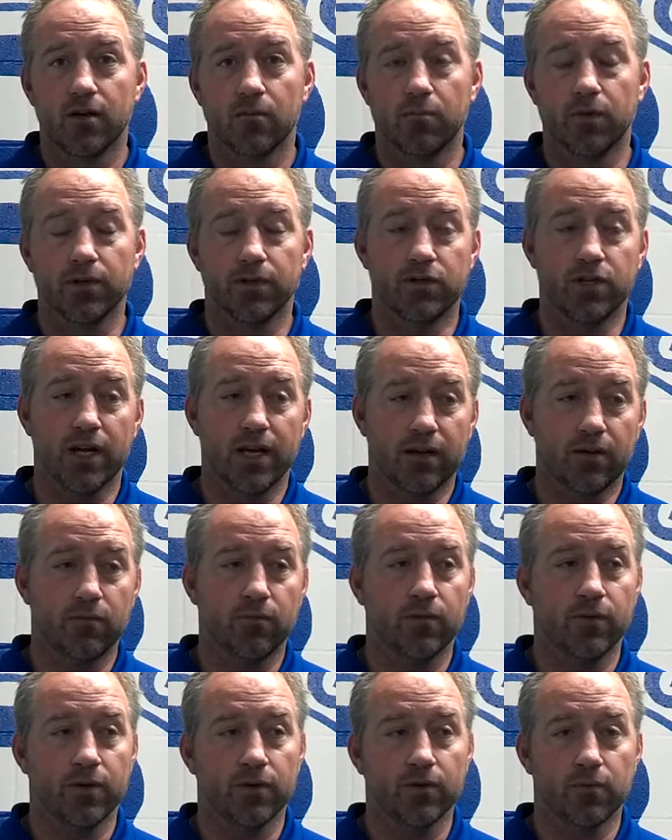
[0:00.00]
But Jake,
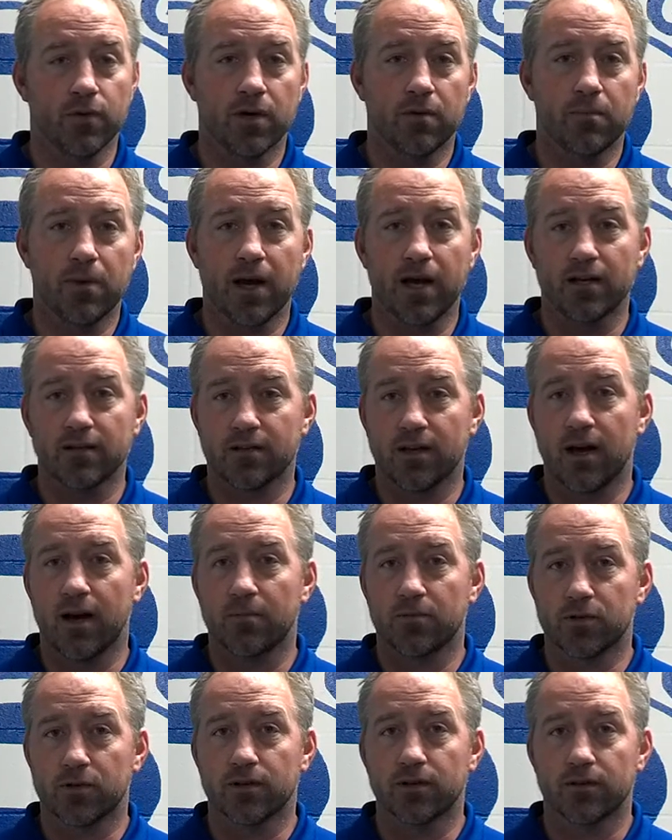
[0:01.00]
with a run-pass
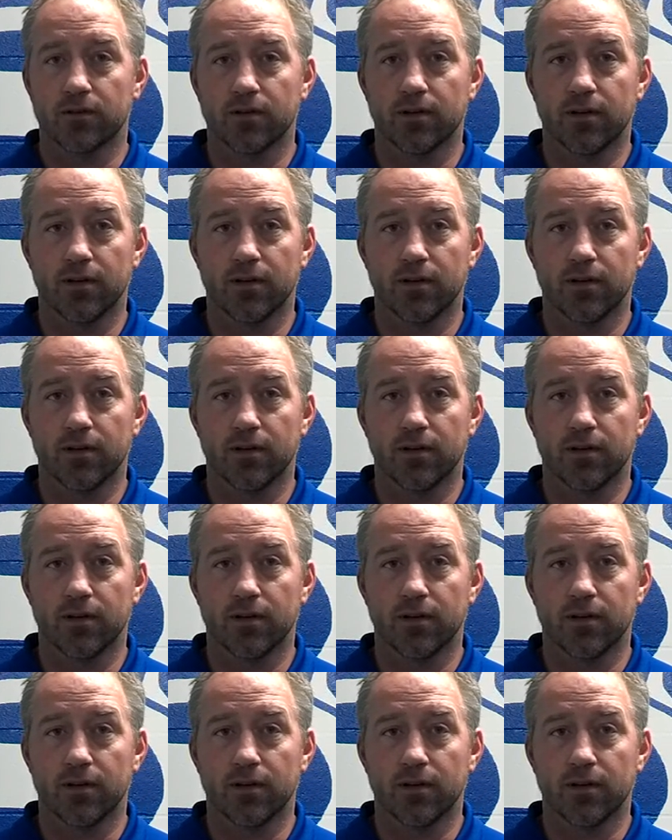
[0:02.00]
option,